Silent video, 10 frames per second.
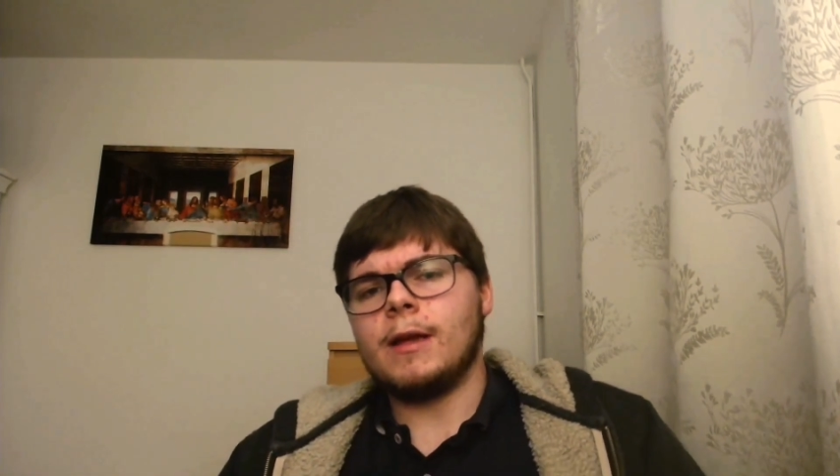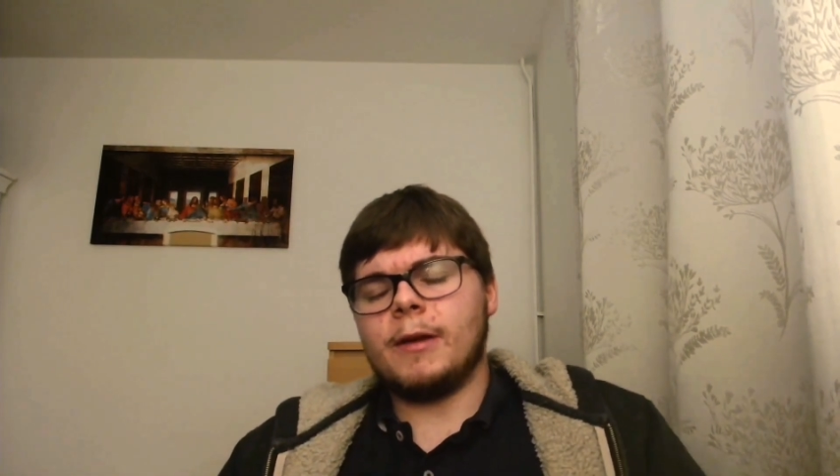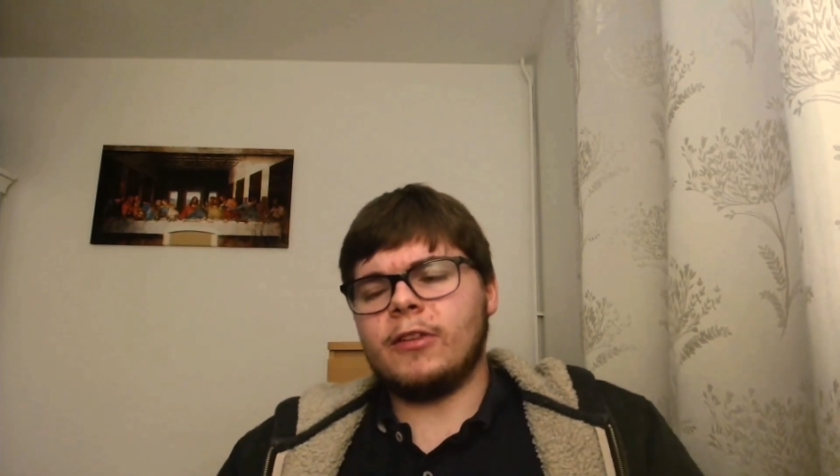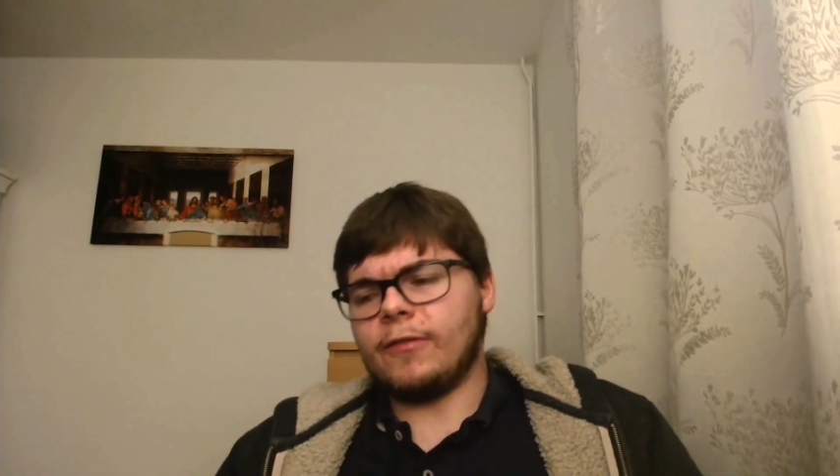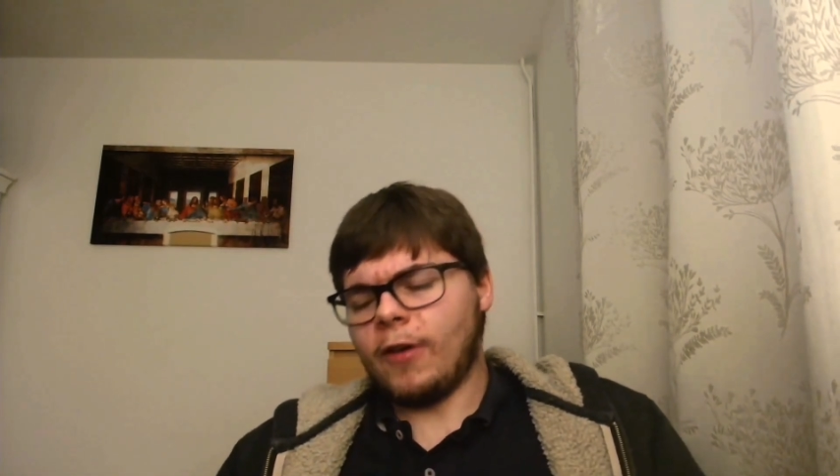
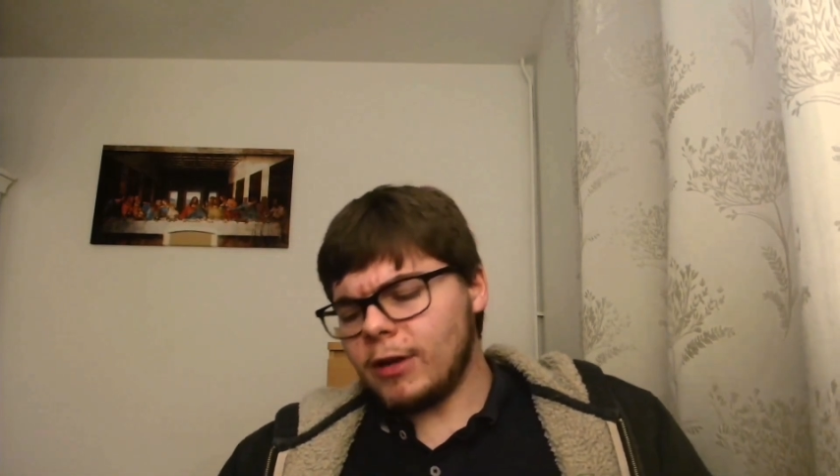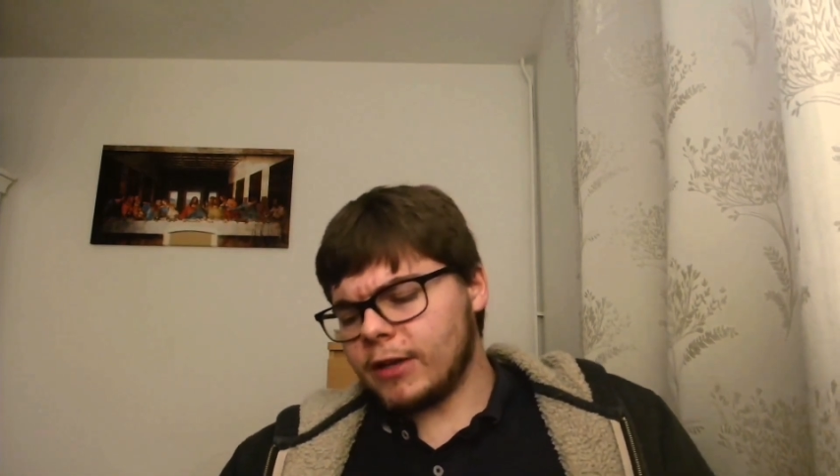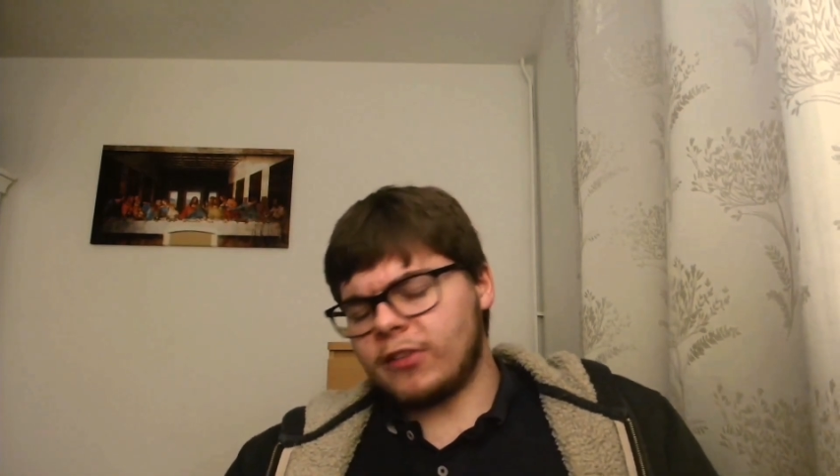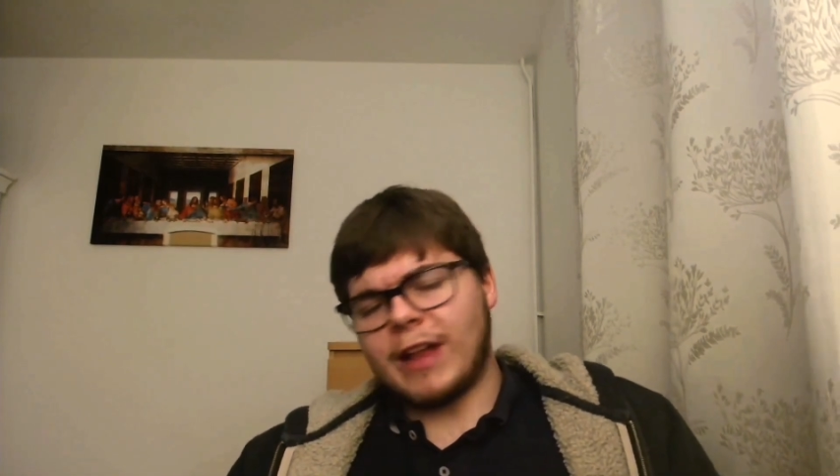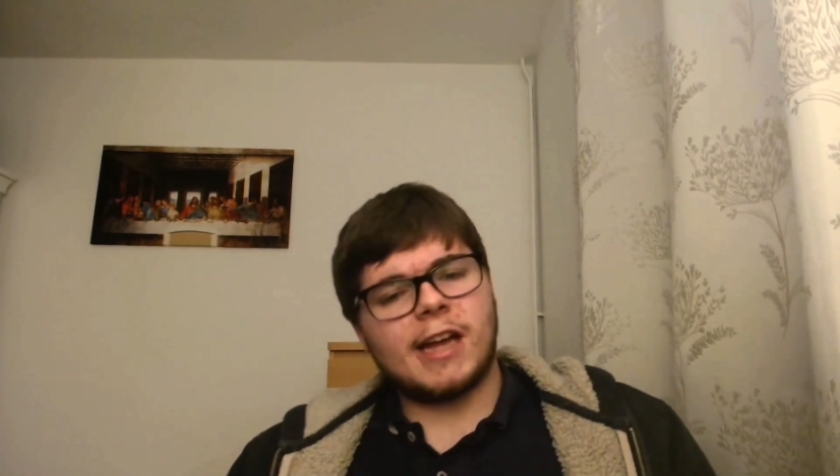because Evola
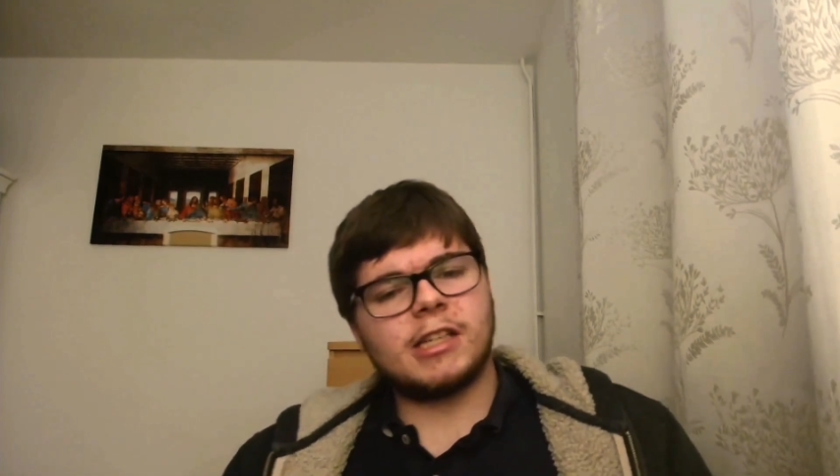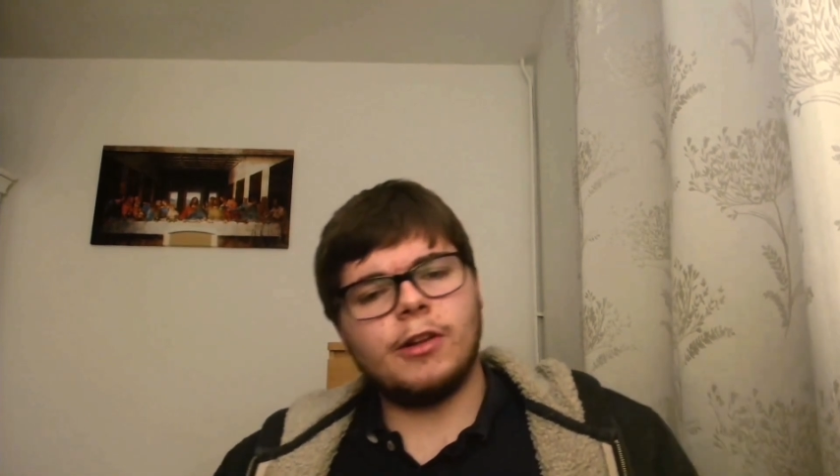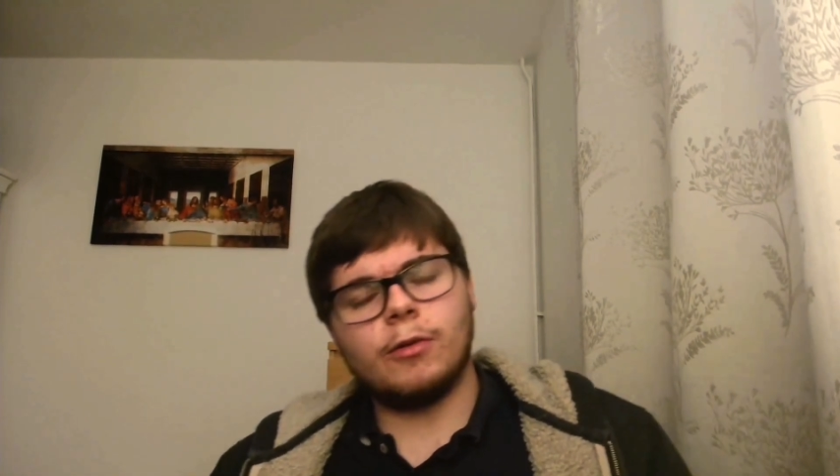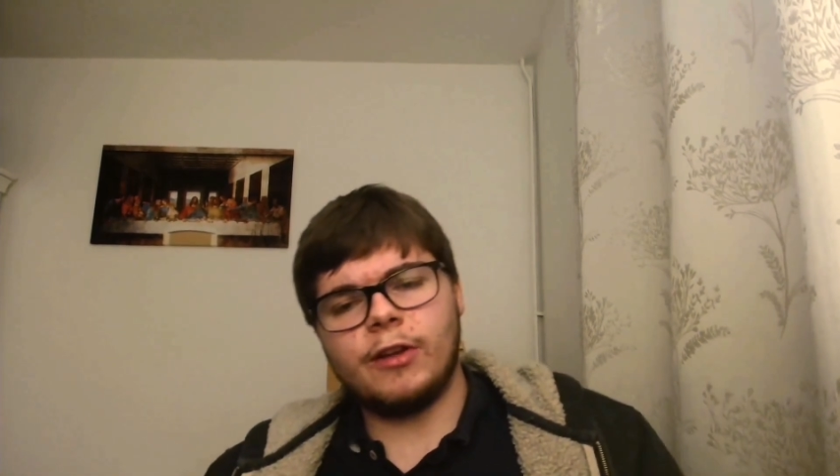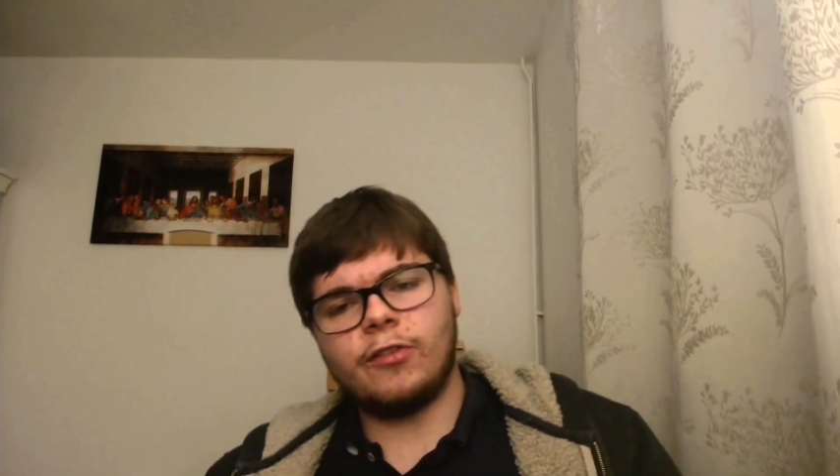doesn't actually
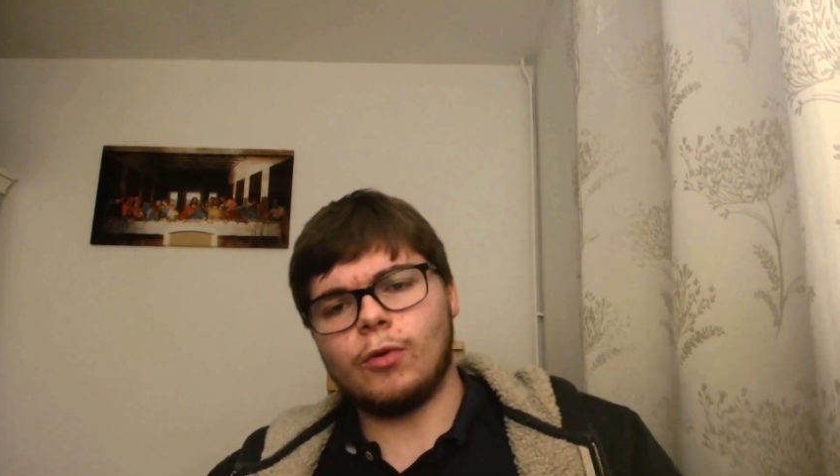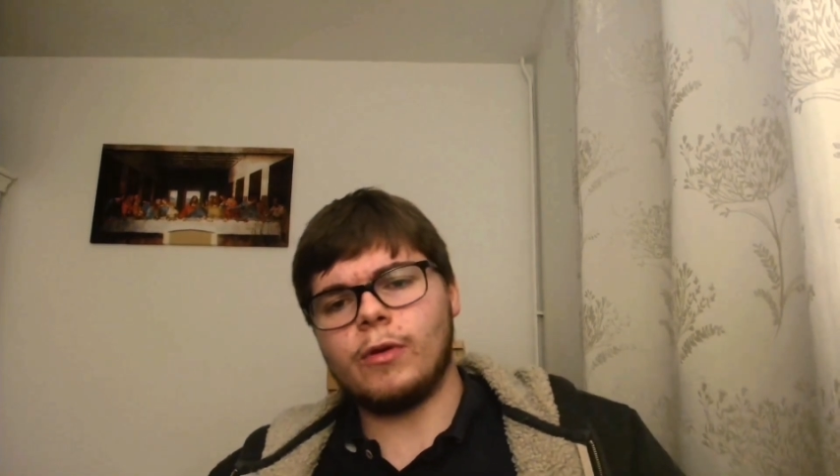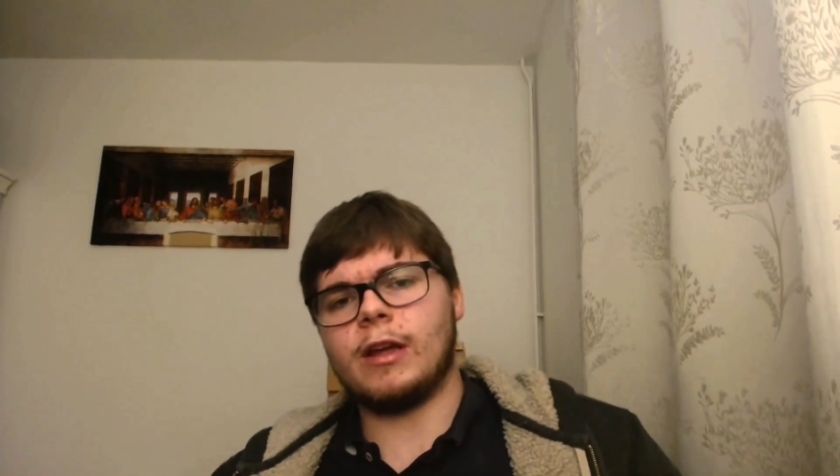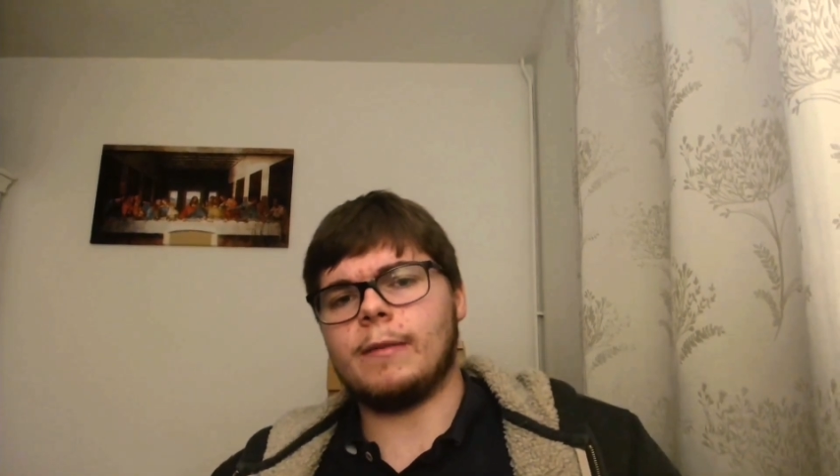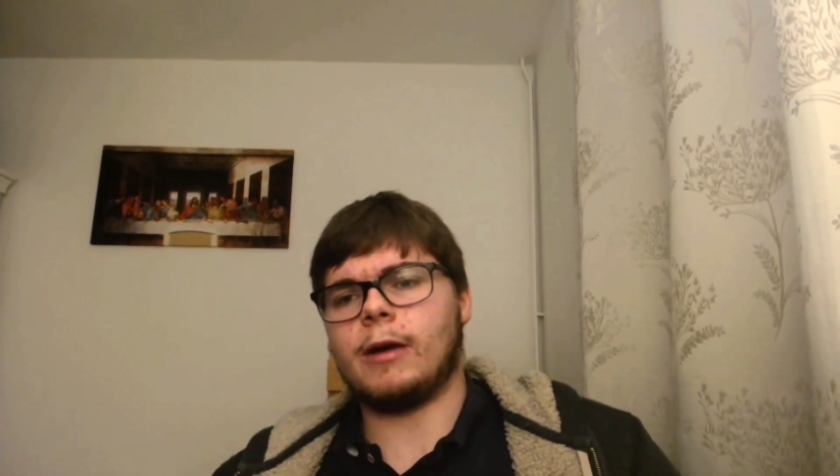know what he's
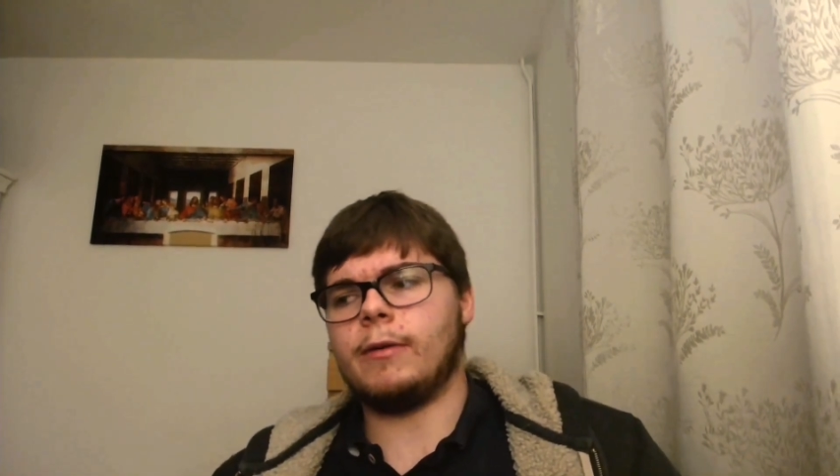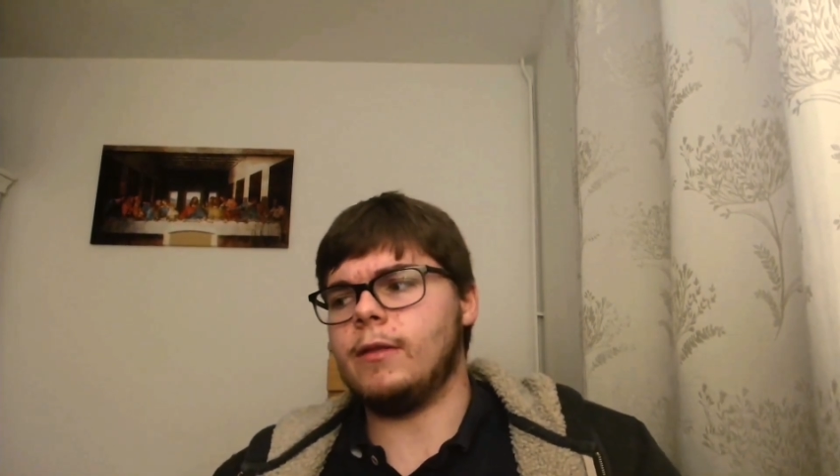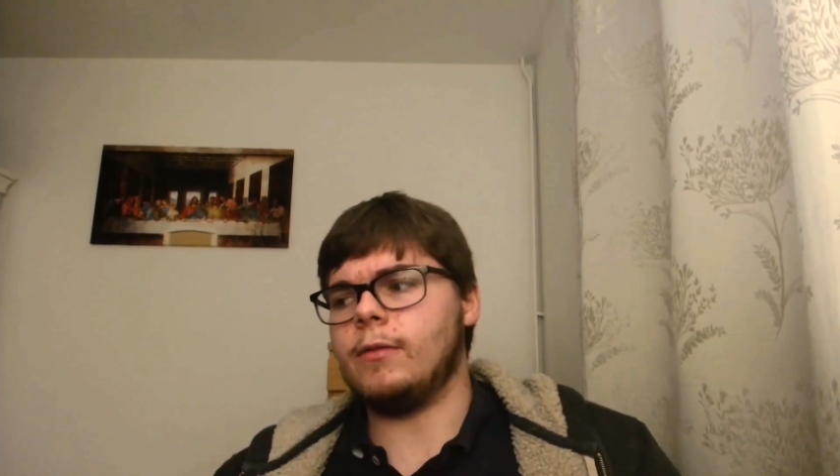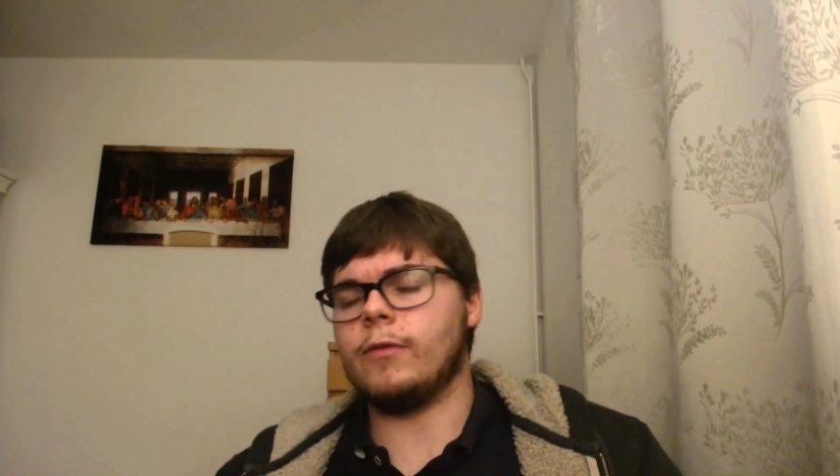talking about in